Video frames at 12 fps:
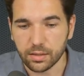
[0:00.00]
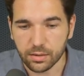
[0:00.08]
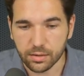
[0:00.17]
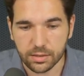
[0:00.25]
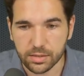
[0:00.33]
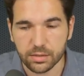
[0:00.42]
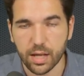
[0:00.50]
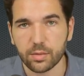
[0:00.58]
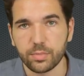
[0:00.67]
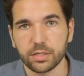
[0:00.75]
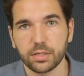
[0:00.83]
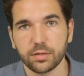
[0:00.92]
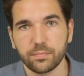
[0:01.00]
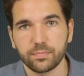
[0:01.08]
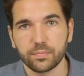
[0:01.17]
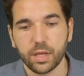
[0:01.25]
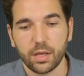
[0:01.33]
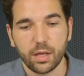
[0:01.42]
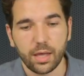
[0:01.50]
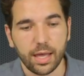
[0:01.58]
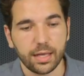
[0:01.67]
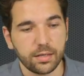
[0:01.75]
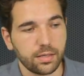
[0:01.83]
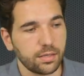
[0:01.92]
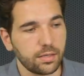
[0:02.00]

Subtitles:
This is not a big deal. And